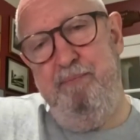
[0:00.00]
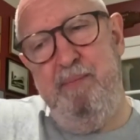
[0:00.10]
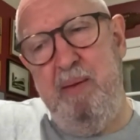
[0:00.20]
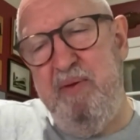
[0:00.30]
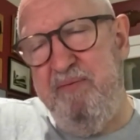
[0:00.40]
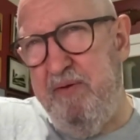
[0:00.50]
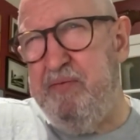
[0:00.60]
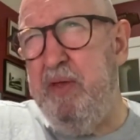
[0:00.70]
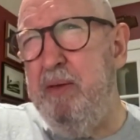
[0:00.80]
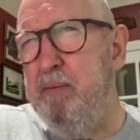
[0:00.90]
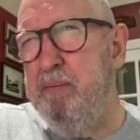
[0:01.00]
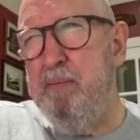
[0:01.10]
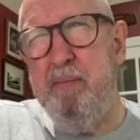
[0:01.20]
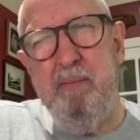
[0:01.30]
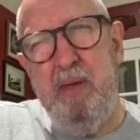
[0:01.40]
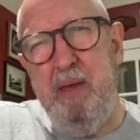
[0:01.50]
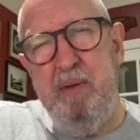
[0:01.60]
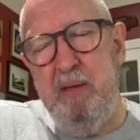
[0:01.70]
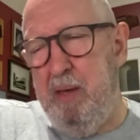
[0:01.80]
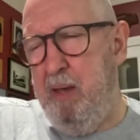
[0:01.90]
maybe 50,
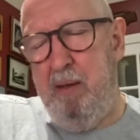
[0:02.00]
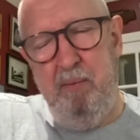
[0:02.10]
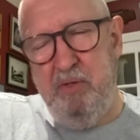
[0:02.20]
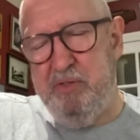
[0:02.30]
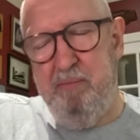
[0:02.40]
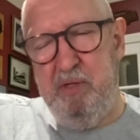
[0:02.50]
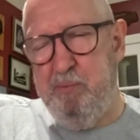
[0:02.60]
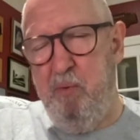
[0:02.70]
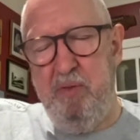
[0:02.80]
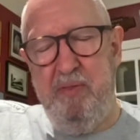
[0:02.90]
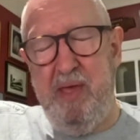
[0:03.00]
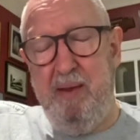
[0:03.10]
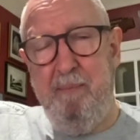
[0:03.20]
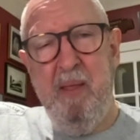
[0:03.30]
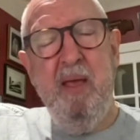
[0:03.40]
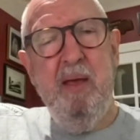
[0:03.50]
maybe it wasn't much more than that.